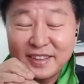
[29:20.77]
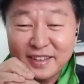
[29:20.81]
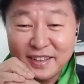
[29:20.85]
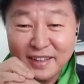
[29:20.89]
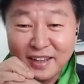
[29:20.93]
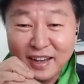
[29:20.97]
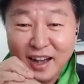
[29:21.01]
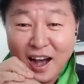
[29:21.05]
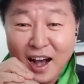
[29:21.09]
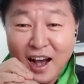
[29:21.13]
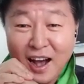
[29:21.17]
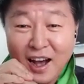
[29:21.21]

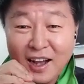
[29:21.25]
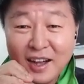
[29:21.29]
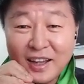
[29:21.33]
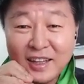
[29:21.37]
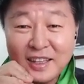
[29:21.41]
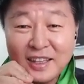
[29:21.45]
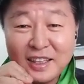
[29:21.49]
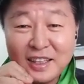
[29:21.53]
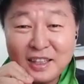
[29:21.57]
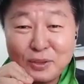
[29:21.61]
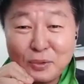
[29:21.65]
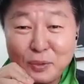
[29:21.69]

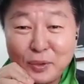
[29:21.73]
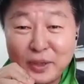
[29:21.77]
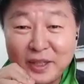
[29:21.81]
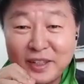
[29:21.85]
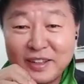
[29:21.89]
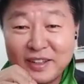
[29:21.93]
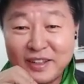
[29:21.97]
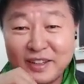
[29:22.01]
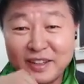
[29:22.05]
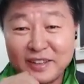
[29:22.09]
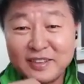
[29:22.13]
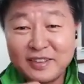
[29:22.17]
God is with
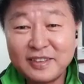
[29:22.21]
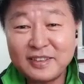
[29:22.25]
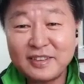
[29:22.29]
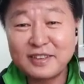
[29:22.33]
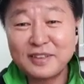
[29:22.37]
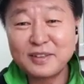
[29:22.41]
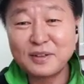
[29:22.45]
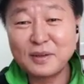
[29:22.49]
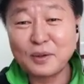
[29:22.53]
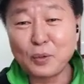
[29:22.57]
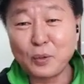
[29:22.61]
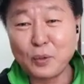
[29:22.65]
us
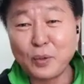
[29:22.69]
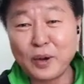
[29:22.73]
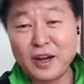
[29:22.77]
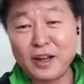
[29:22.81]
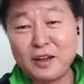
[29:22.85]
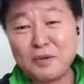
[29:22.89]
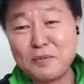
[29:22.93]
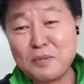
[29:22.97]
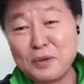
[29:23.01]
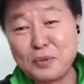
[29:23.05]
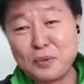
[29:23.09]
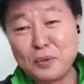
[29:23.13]

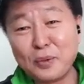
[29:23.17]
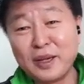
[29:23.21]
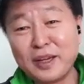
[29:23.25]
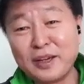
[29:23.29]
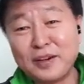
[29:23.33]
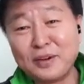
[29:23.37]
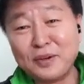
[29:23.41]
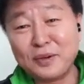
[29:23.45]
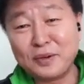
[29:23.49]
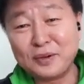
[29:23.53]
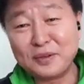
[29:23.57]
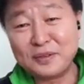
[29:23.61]
wherever we
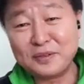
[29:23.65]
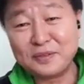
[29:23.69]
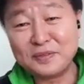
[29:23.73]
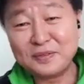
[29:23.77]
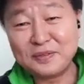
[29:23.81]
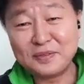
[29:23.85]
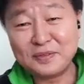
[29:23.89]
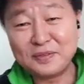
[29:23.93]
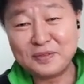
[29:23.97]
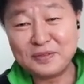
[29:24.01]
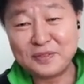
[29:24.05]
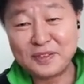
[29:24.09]
go.
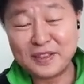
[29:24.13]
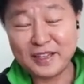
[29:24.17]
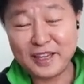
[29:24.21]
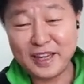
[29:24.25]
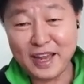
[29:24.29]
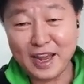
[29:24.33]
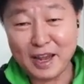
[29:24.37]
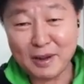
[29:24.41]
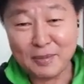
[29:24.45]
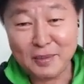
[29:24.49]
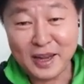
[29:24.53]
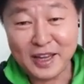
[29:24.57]

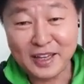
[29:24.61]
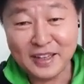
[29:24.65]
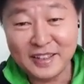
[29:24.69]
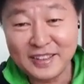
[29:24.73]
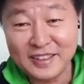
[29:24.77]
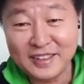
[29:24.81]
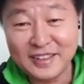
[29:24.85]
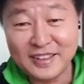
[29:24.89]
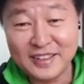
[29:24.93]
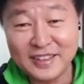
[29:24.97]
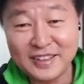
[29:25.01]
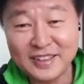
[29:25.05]
Amen.
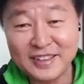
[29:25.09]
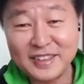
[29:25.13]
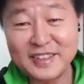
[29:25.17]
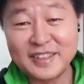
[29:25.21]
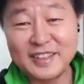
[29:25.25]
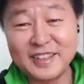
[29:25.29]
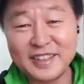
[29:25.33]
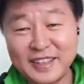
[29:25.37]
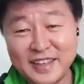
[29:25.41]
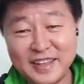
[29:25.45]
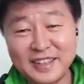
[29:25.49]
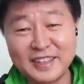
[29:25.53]

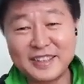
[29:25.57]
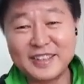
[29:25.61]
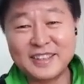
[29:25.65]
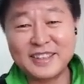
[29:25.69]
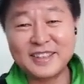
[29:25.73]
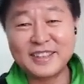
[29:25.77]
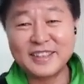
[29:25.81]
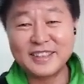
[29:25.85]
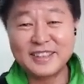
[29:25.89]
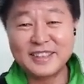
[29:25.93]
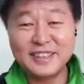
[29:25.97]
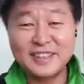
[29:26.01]
Yes.
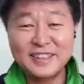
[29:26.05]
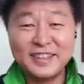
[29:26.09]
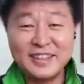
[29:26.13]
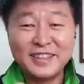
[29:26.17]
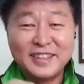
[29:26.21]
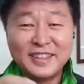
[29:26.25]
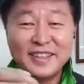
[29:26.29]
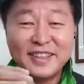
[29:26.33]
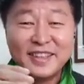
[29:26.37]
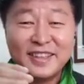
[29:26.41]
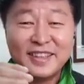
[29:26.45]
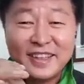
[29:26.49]

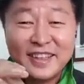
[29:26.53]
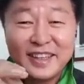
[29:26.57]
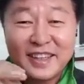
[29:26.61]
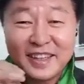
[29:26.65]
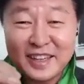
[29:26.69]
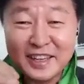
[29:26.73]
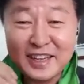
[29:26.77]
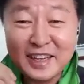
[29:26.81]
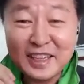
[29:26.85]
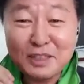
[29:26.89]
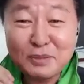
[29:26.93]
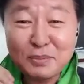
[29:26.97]

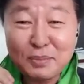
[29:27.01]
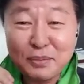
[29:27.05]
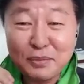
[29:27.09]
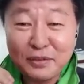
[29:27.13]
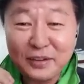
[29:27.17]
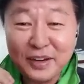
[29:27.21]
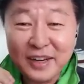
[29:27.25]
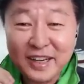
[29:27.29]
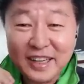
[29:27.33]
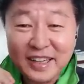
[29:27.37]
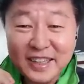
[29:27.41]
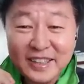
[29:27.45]
Let's
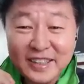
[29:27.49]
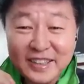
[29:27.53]
pray.